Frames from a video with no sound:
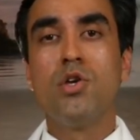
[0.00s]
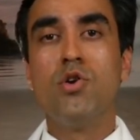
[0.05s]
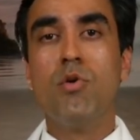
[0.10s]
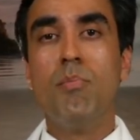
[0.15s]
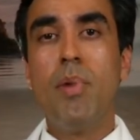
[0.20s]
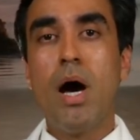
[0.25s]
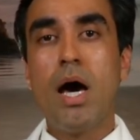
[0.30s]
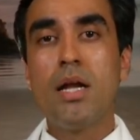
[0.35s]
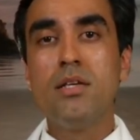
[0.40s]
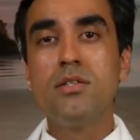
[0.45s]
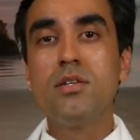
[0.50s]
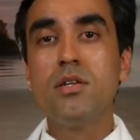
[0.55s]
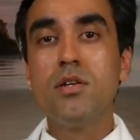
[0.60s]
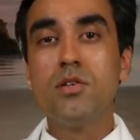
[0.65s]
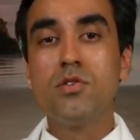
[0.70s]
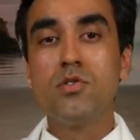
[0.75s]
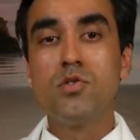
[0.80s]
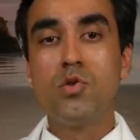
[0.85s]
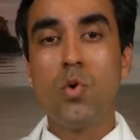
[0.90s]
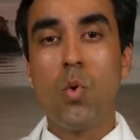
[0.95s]
Your body's
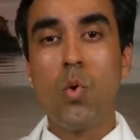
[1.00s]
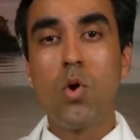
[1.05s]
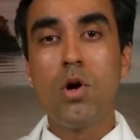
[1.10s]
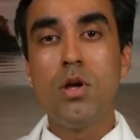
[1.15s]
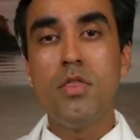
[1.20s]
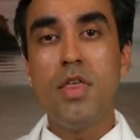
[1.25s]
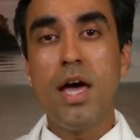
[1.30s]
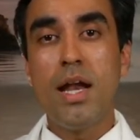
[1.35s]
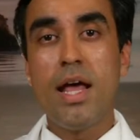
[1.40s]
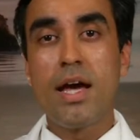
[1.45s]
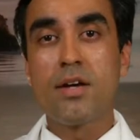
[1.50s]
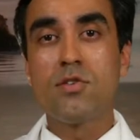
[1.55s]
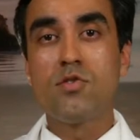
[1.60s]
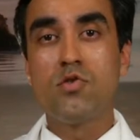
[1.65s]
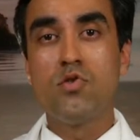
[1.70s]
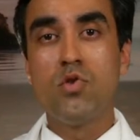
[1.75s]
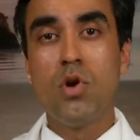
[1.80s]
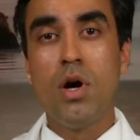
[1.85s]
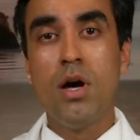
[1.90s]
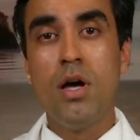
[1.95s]
going to store that
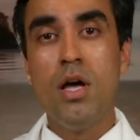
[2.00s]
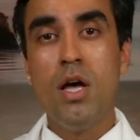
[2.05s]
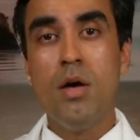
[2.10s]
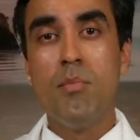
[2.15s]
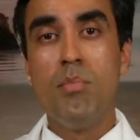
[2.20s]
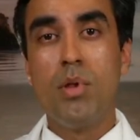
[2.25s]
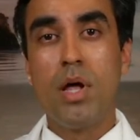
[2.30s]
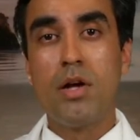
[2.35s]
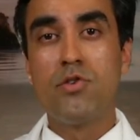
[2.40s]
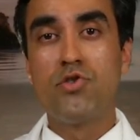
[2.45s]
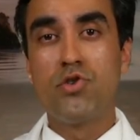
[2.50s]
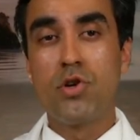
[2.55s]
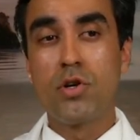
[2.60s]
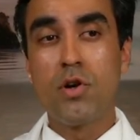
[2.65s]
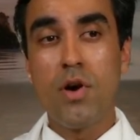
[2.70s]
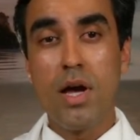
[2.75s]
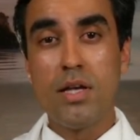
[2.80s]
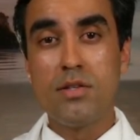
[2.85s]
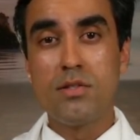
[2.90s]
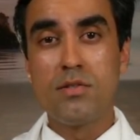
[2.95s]
extra blood
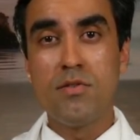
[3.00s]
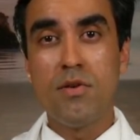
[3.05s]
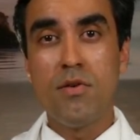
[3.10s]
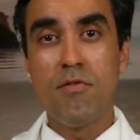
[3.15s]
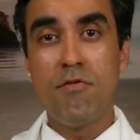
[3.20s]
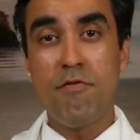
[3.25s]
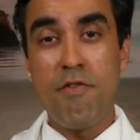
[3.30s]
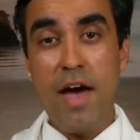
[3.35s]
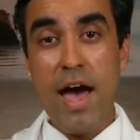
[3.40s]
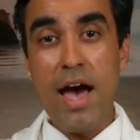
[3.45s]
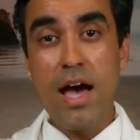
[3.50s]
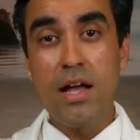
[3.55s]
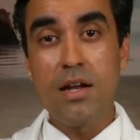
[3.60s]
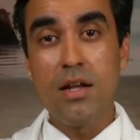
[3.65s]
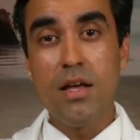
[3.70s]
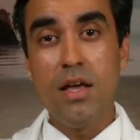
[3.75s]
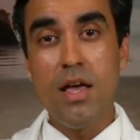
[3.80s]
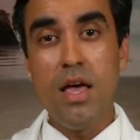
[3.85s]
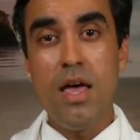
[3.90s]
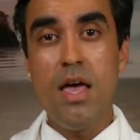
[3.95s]
sugar as fat.